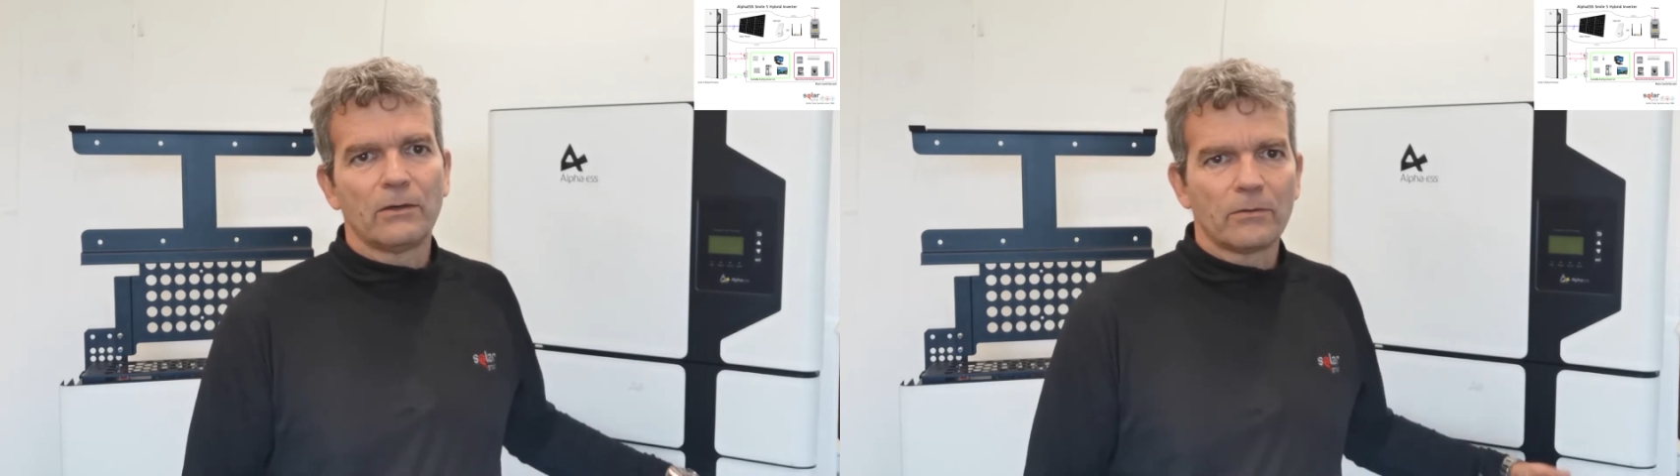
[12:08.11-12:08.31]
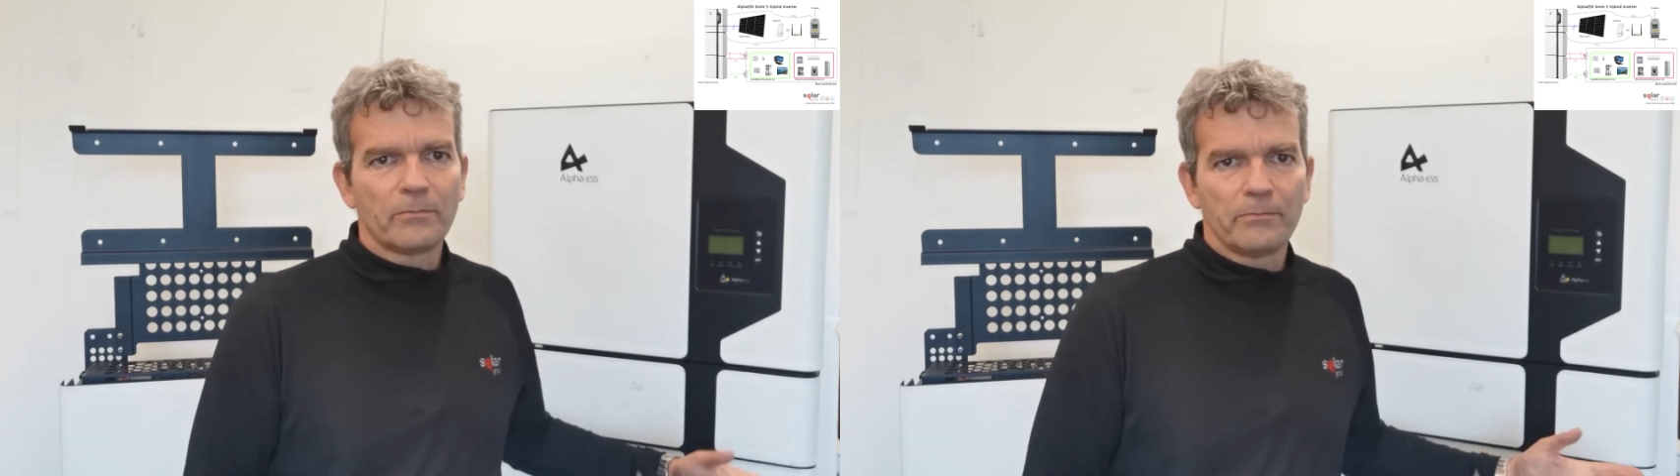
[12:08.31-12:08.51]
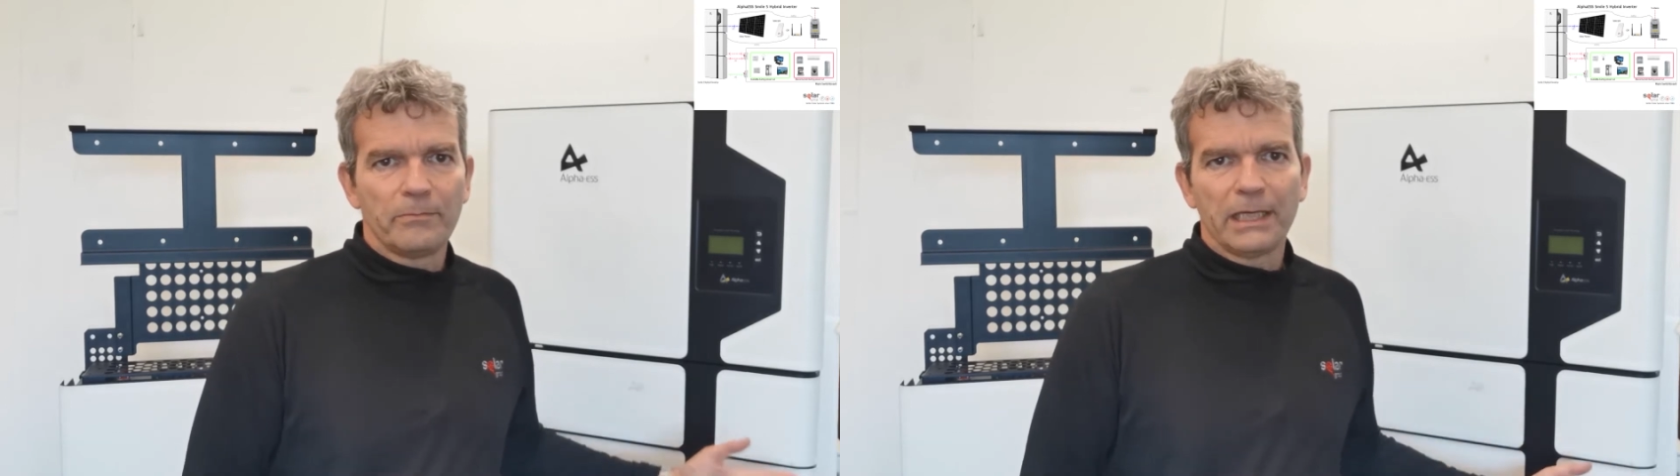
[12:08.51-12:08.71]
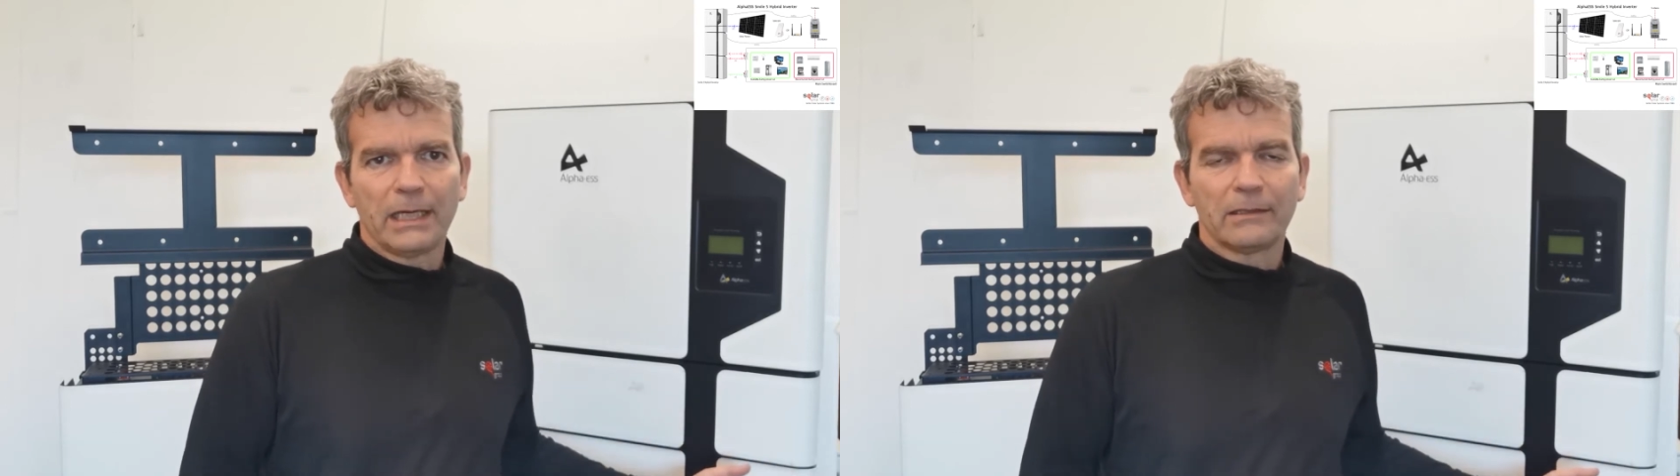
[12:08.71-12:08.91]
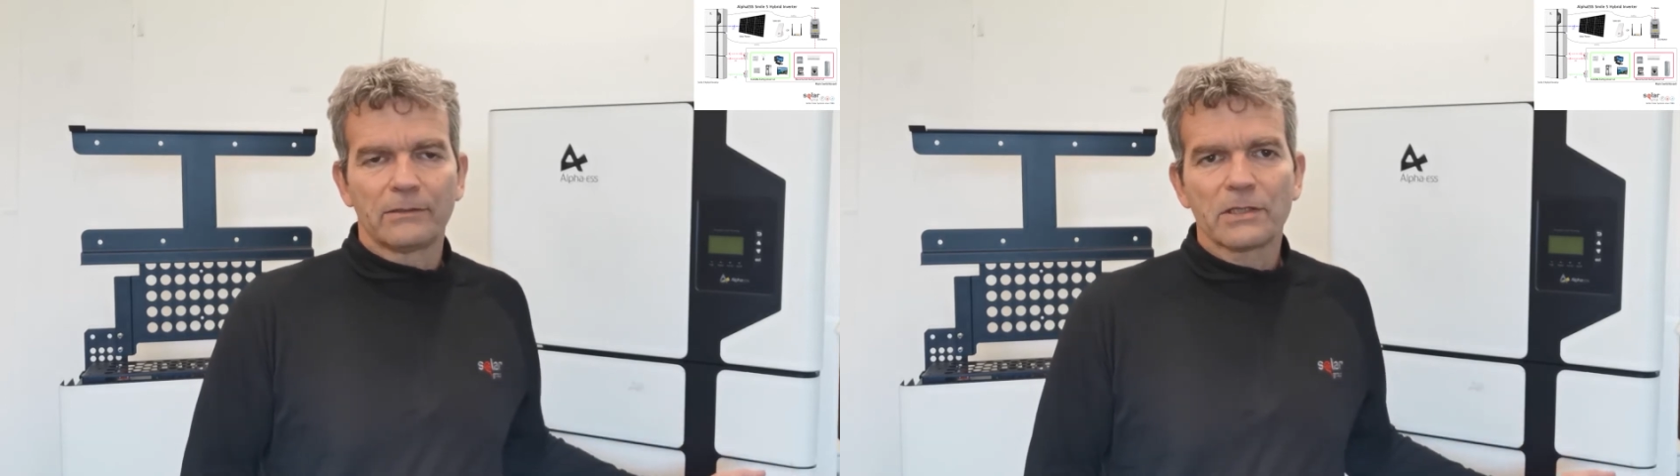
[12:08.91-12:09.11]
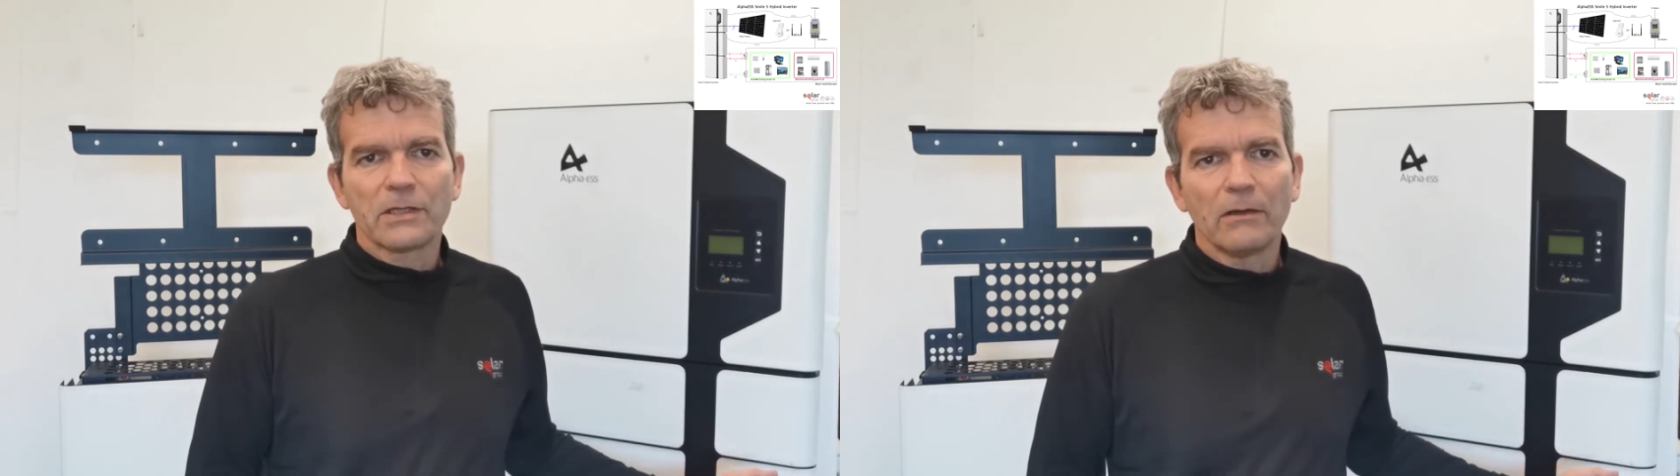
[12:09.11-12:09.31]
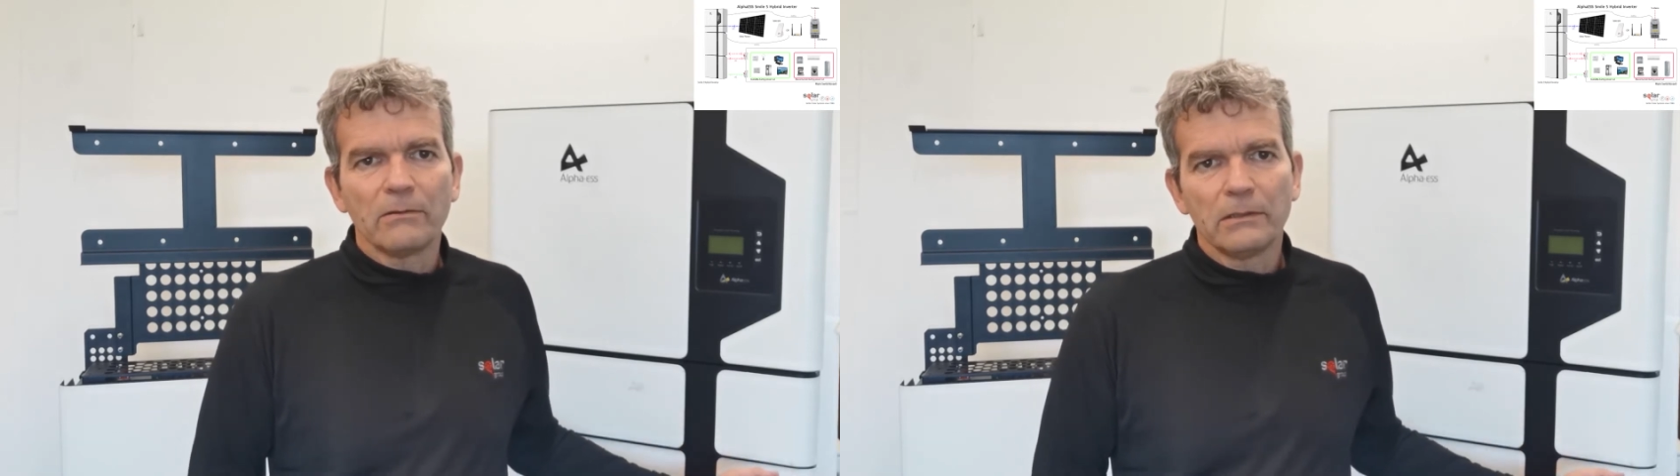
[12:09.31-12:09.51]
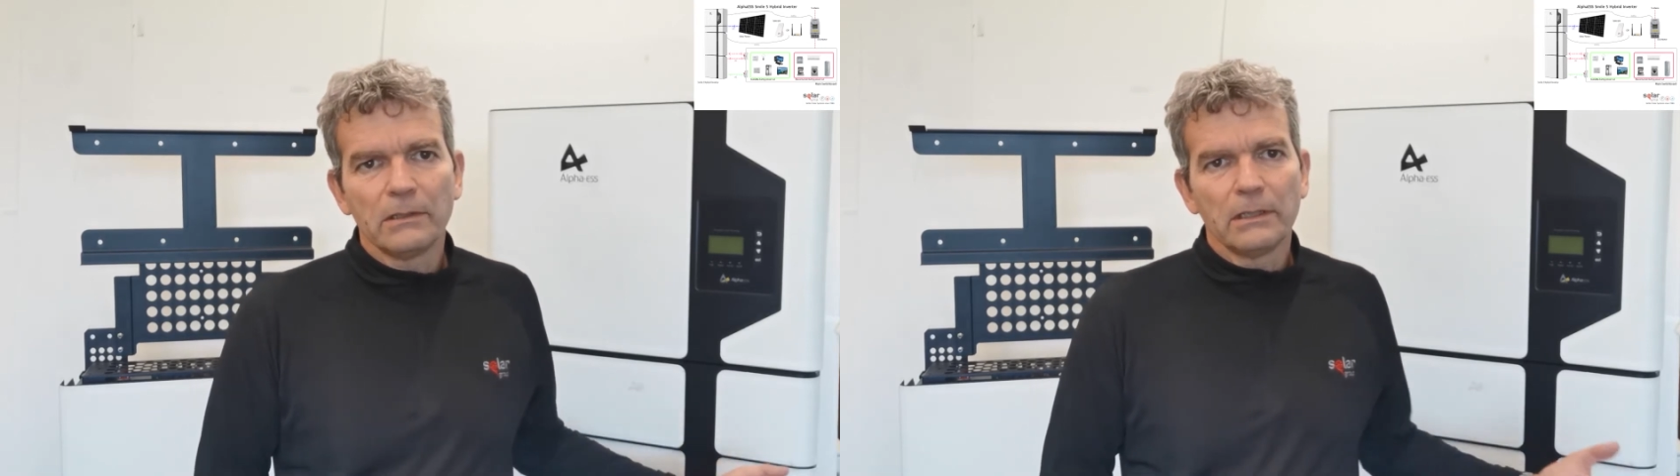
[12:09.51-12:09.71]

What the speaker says: or be under snow.